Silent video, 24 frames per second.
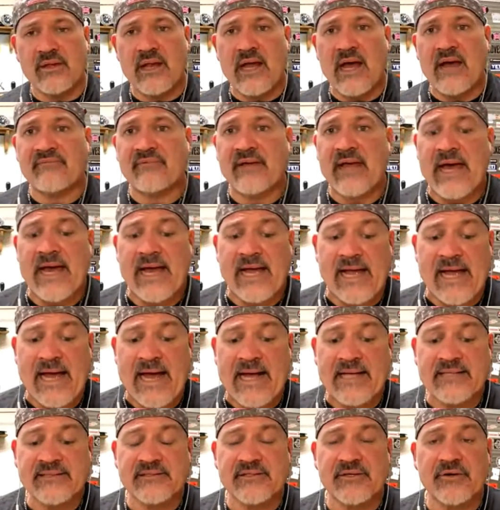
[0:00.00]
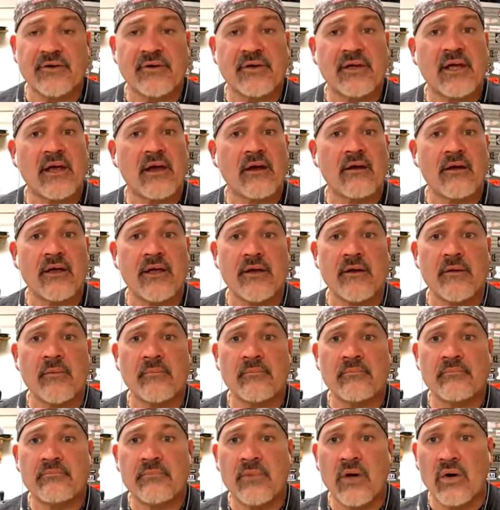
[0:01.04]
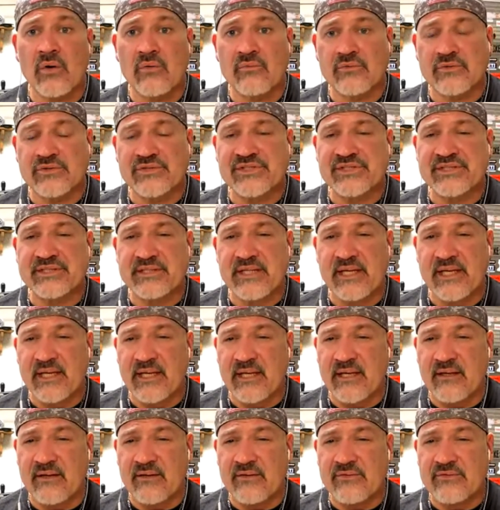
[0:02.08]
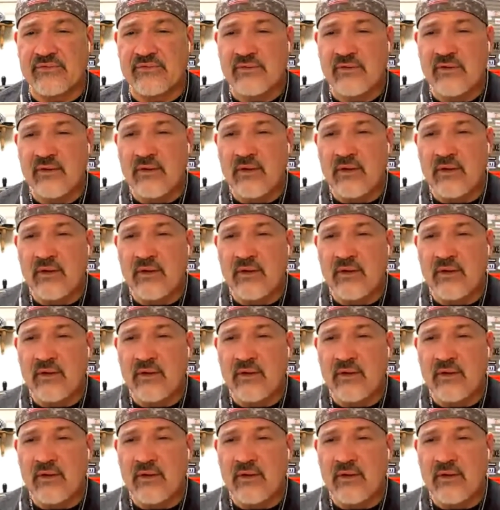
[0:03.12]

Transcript: I've got guys that are carrying them overseas.